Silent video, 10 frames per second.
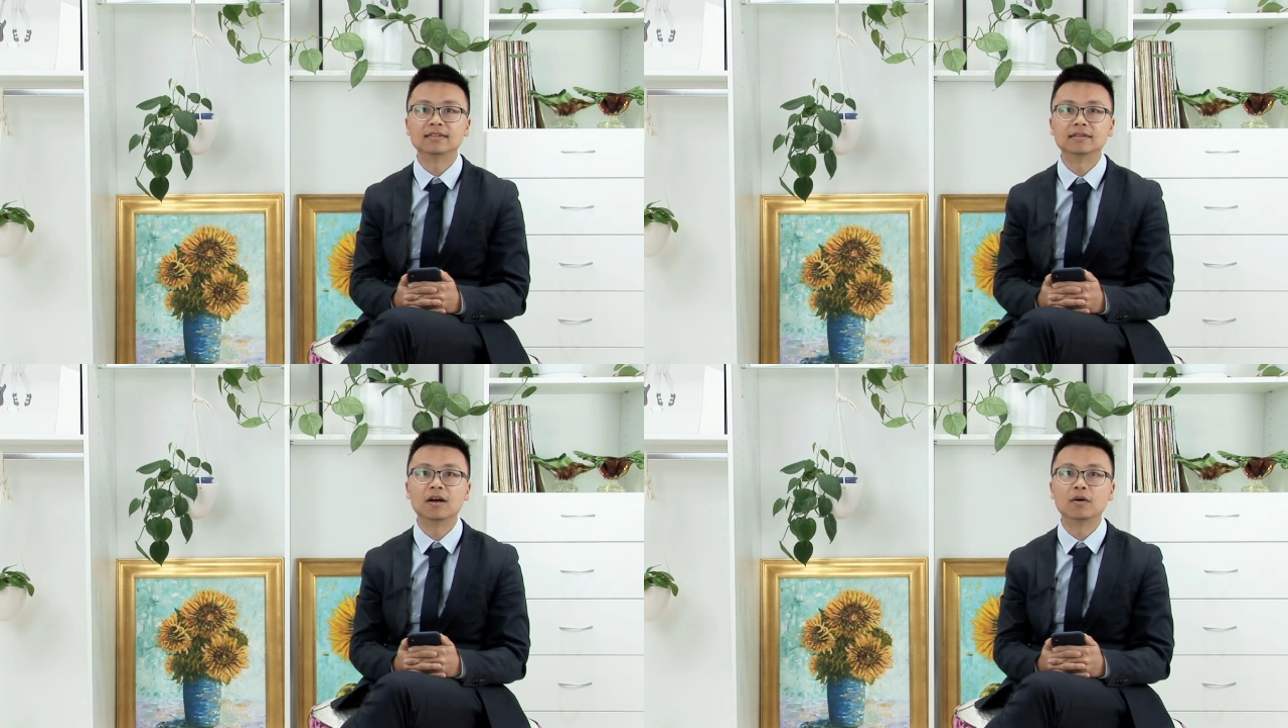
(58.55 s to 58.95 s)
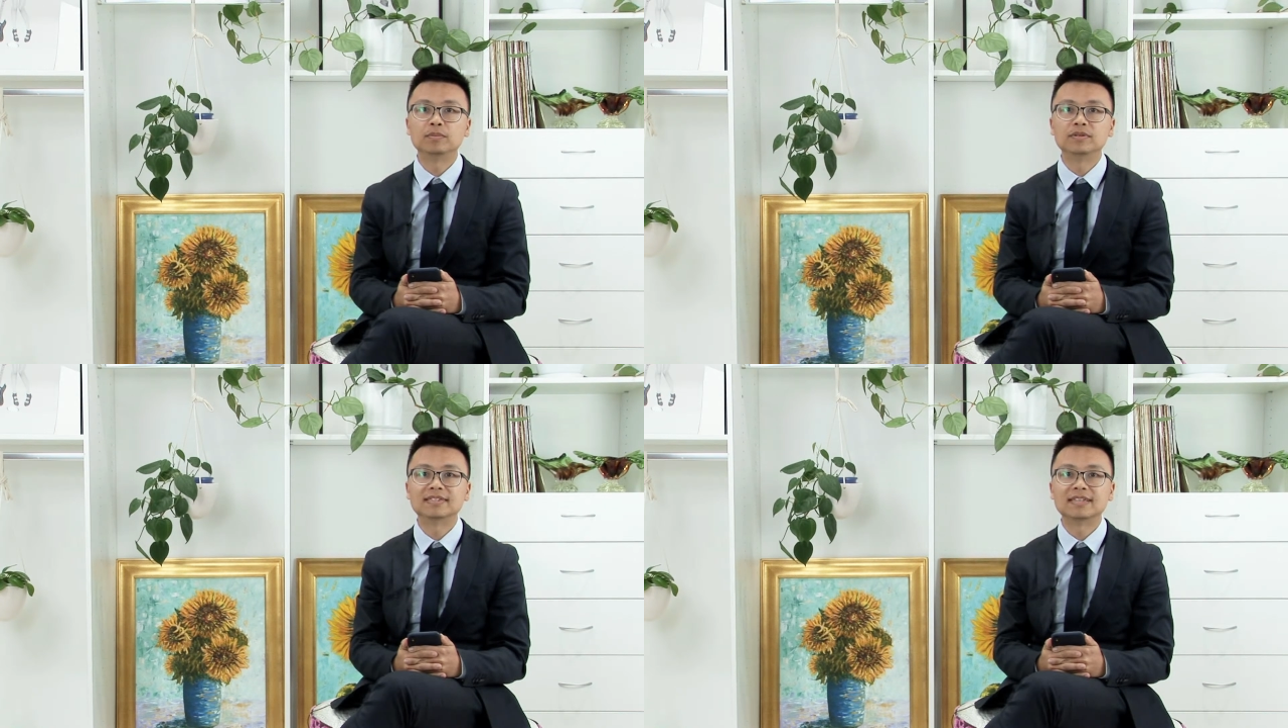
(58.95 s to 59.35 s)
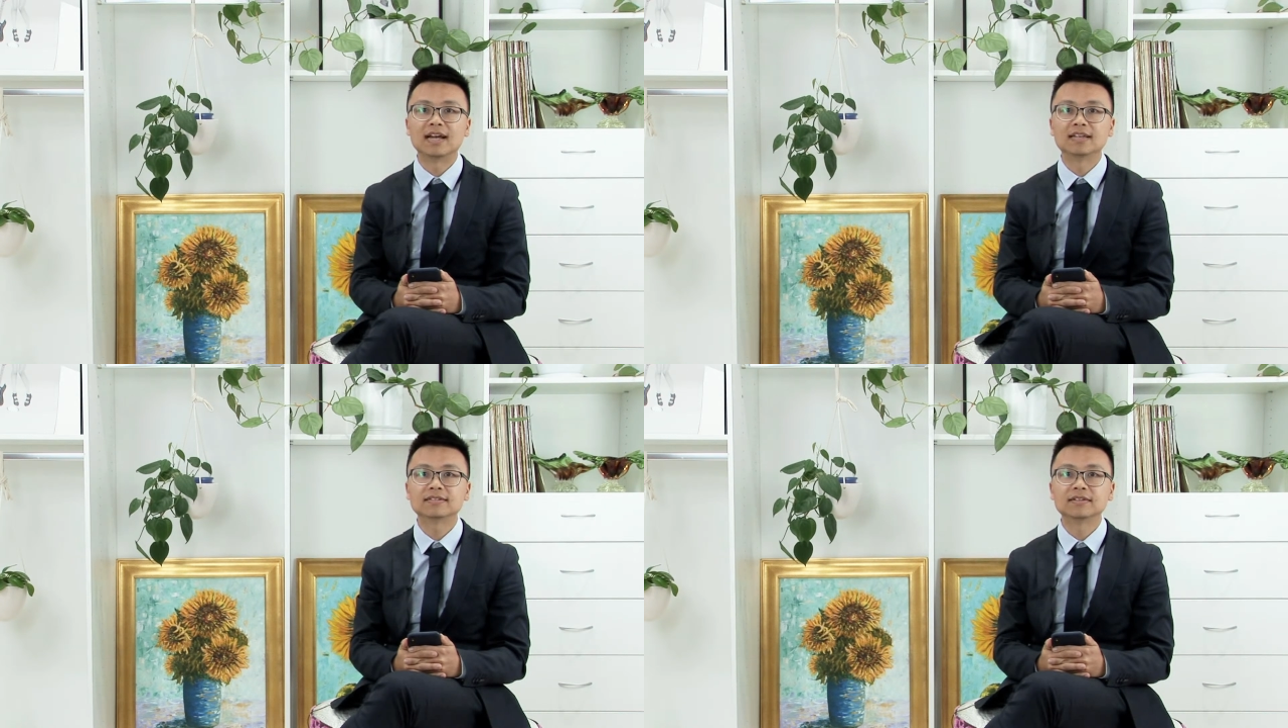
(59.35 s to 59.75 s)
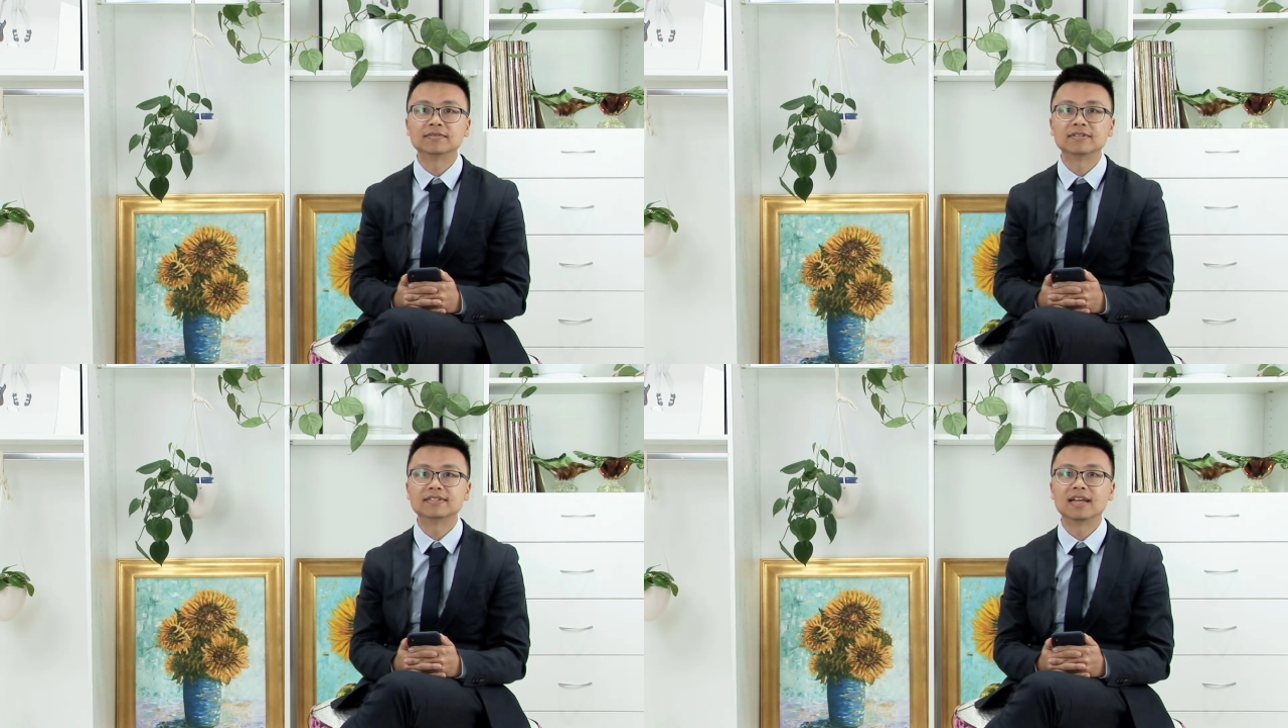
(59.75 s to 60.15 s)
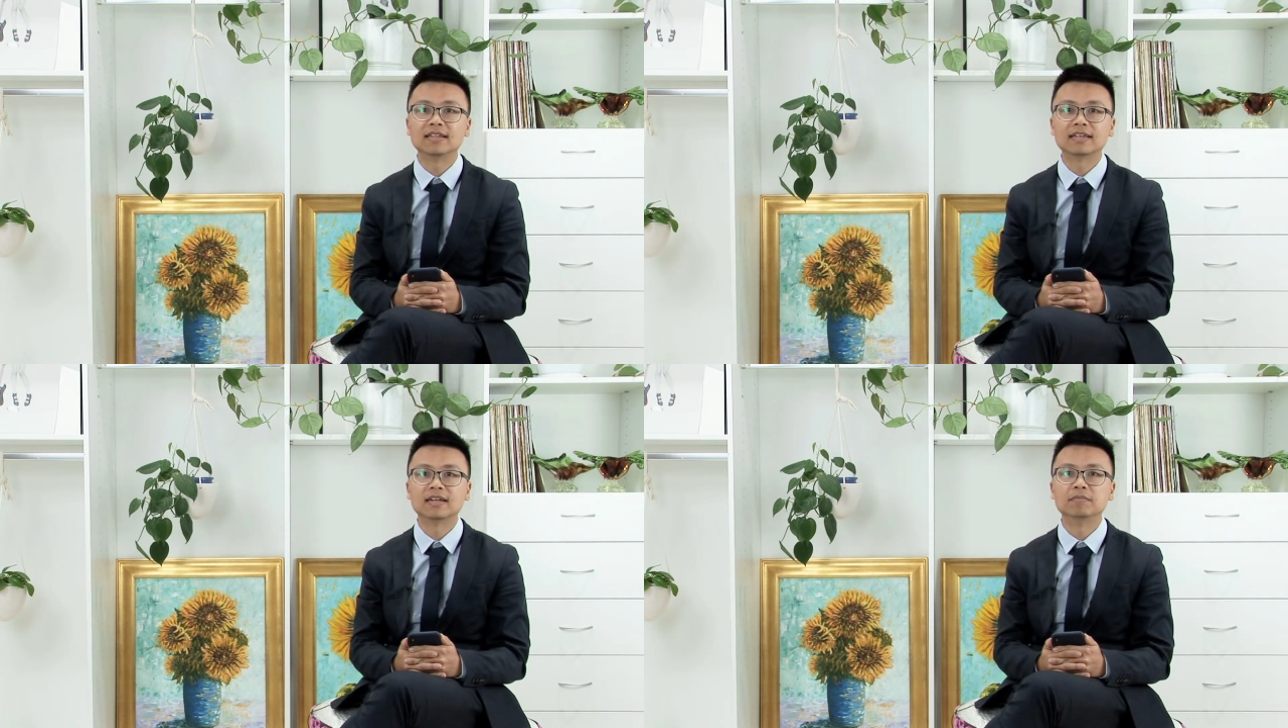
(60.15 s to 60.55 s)
the whole process of
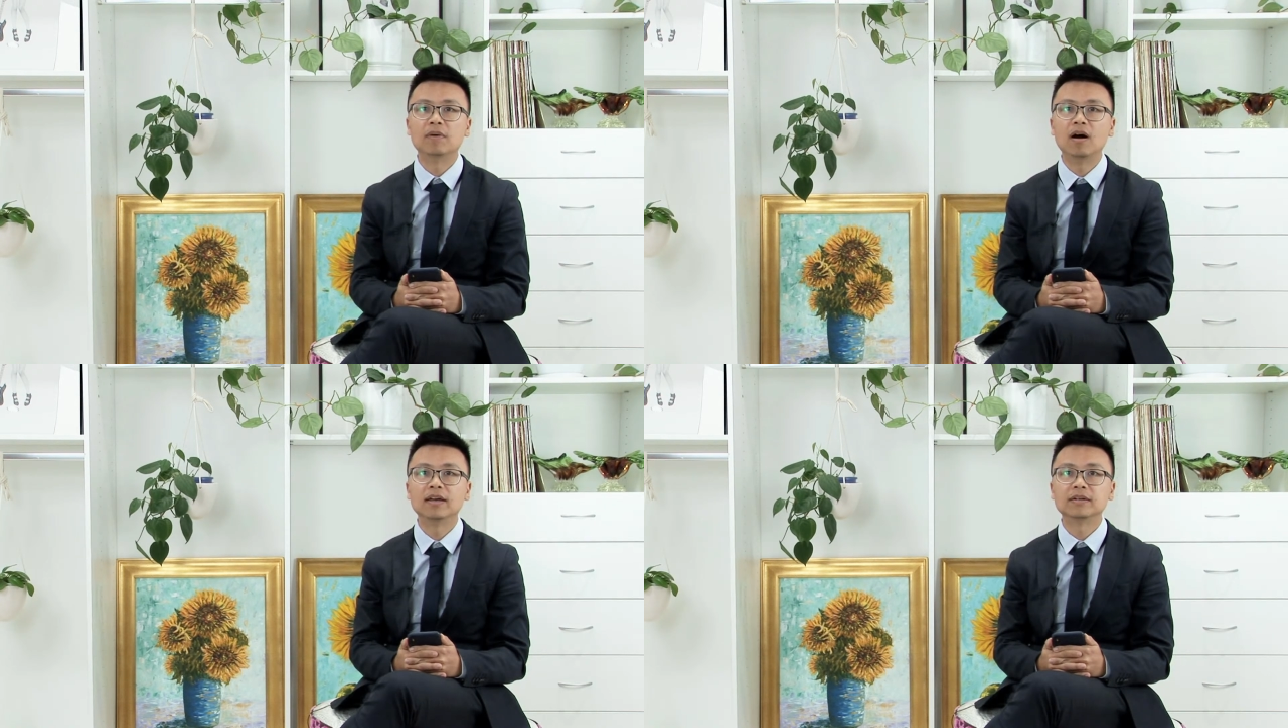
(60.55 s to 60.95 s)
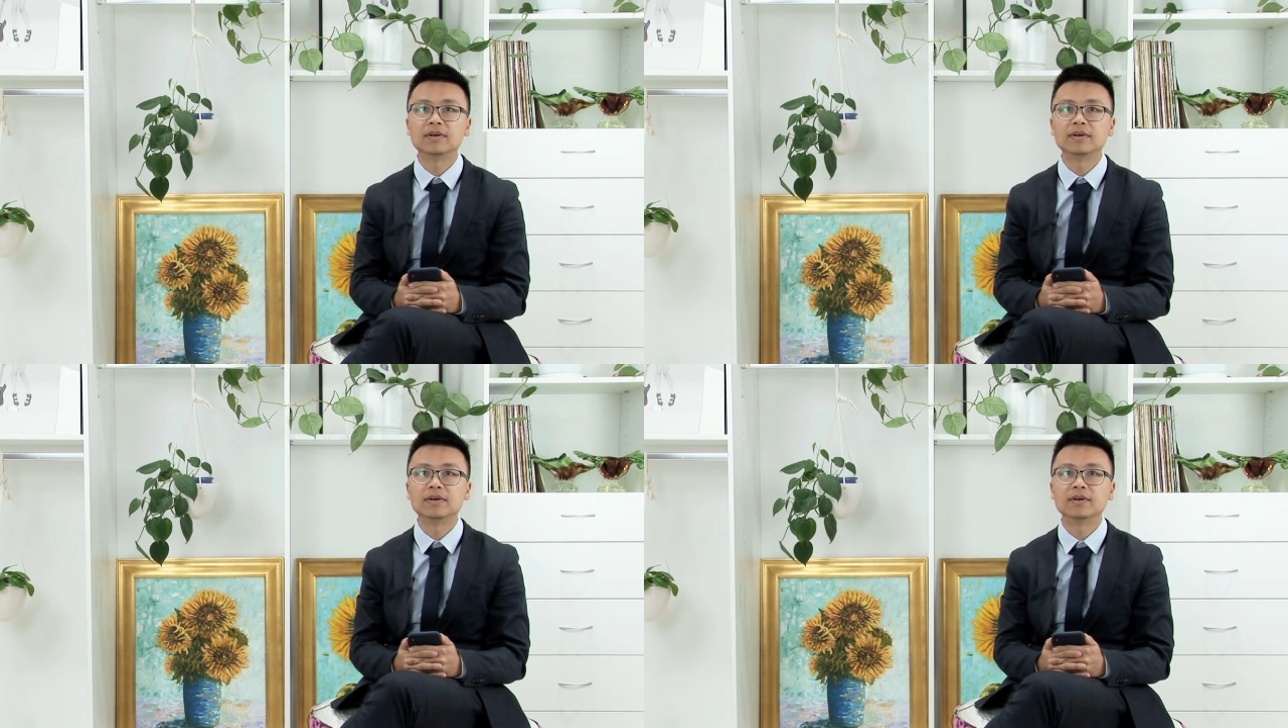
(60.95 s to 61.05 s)
selling and buying